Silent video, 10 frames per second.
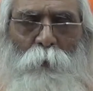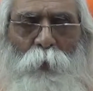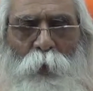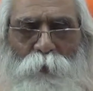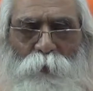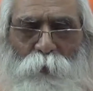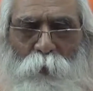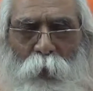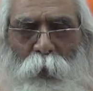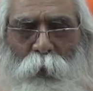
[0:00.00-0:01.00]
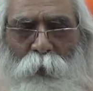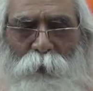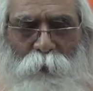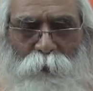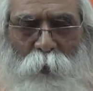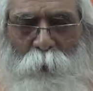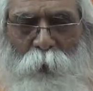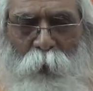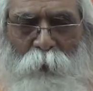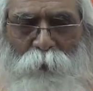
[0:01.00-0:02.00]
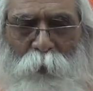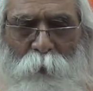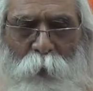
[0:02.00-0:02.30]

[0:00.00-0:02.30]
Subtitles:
please arrange the seminars and